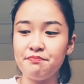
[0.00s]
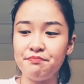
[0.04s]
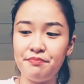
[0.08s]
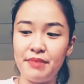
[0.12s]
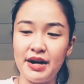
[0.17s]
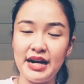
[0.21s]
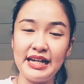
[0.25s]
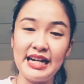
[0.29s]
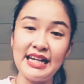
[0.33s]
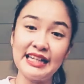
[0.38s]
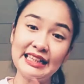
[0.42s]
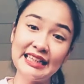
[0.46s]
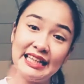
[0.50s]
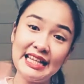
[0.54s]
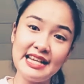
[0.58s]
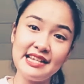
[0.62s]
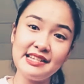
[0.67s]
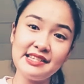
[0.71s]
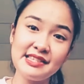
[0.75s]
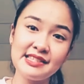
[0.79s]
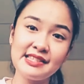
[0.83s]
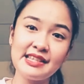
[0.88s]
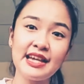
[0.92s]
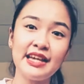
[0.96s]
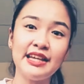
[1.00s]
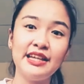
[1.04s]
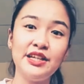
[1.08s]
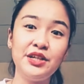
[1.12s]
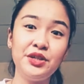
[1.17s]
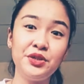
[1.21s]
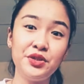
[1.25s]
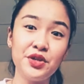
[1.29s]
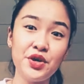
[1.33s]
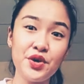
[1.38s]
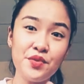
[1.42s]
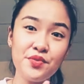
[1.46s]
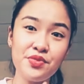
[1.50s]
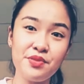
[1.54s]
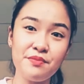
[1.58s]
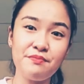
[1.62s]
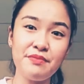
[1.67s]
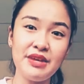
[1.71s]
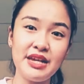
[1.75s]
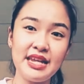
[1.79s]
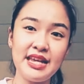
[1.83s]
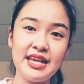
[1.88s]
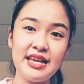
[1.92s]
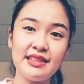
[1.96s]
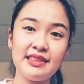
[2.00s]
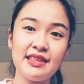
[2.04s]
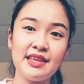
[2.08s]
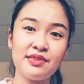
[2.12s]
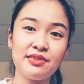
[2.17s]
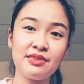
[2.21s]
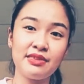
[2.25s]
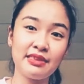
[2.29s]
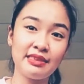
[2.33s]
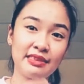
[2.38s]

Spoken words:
but at least you know the meaning, the